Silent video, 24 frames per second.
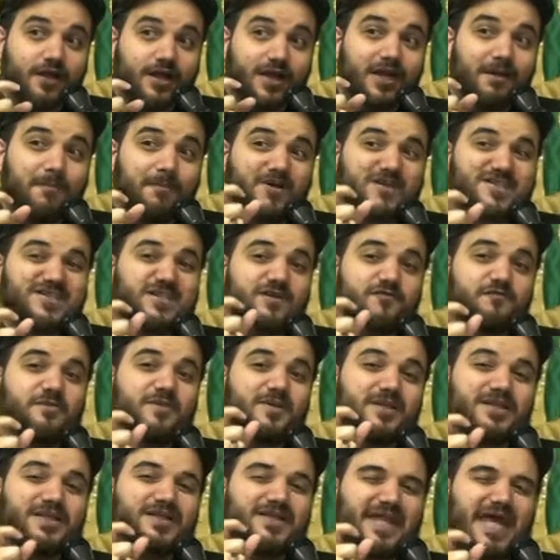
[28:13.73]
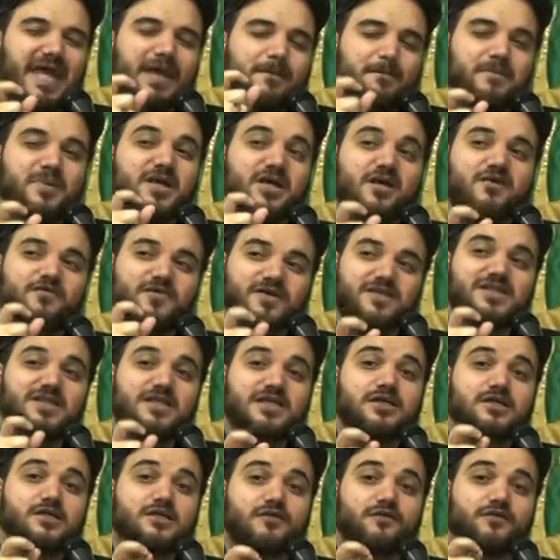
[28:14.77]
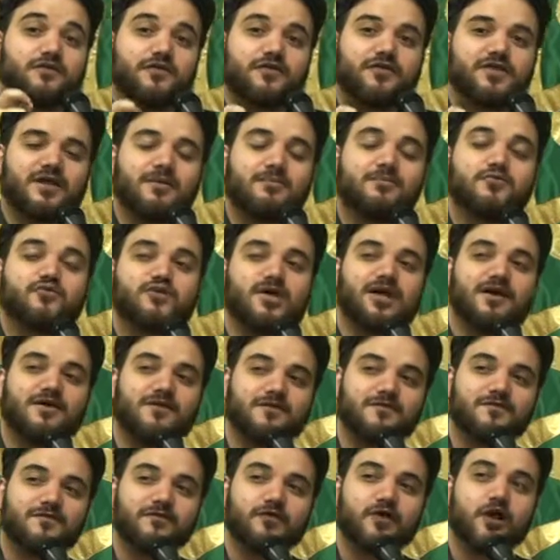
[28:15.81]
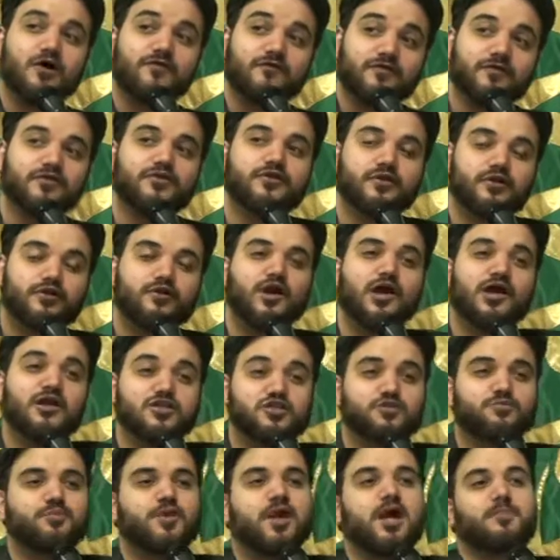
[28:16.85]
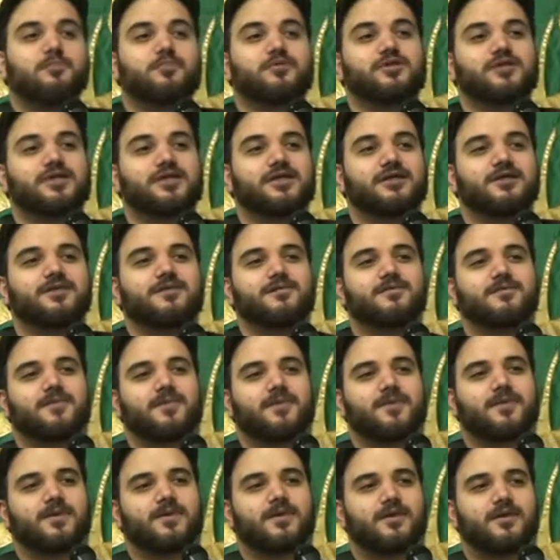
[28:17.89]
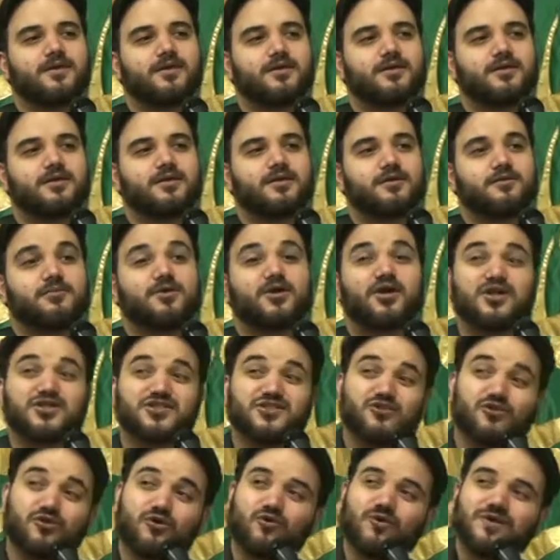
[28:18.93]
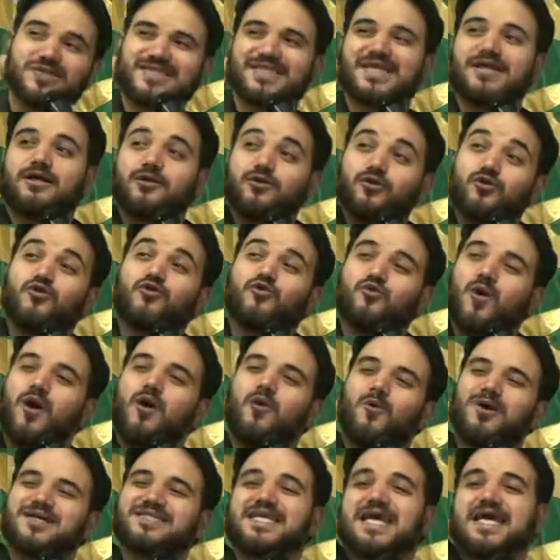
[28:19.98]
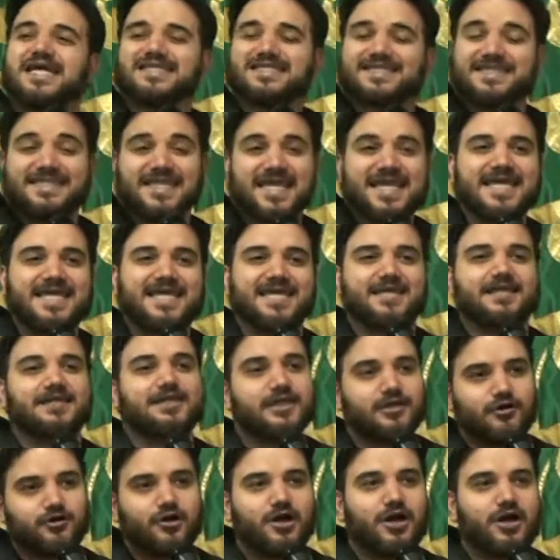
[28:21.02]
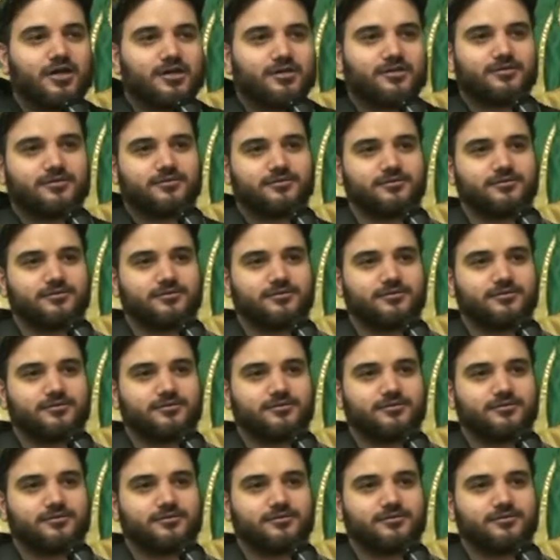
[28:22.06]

it must have been that big of a deal for them to have covered their grounds properly. Because look, was look what was at stake later on.